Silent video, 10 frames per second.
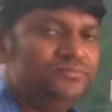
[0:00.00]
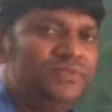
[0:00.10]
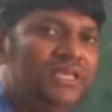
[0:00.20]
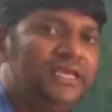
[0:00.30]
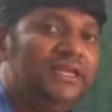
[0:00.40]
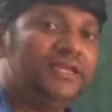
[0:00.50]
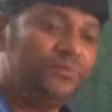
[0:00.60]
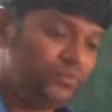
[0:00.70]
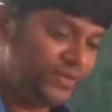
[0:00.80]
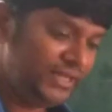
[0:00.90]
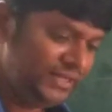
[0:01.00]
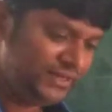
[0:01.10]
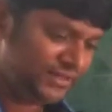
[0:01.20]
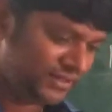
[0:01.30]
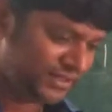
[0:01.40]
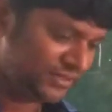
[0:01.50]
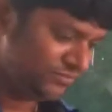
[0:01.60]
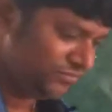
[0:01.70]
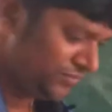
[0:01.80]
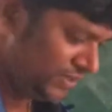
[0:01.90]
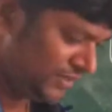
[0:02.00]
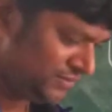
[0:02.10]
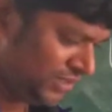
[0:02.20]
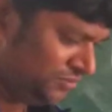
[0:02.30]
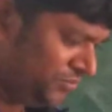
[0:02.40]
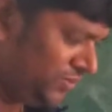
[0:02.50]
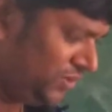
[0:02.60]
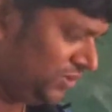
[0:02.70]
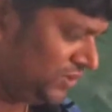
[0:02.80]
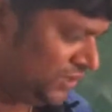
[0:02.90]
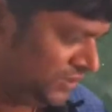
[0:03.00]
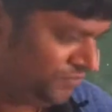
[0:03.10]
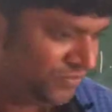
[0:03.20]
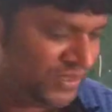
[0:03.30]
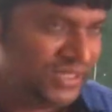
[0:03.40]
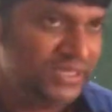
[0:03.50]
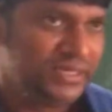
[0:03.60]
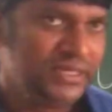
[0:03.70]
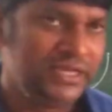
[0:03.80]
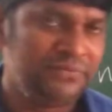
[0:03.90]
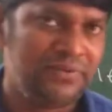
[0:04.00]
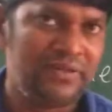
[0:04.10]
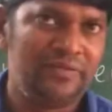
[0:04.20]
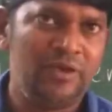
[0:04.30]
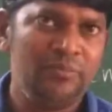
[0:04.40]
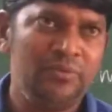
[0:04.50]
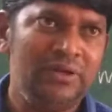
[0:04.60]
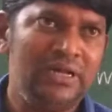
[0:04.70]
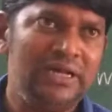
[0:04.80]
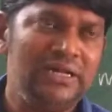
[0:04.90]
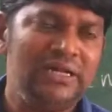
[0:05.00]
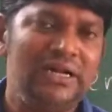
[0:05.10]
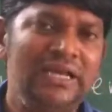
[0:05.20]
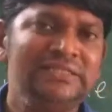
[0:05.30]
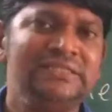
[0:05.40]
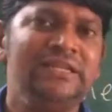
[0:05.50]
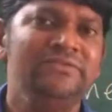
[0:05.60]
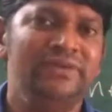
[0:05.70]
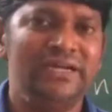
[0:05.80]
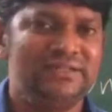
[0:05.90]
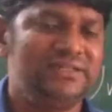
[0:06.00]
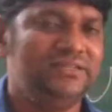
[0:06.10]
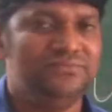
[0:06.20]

They can remove any time. For example, take it for example, ice cream factory.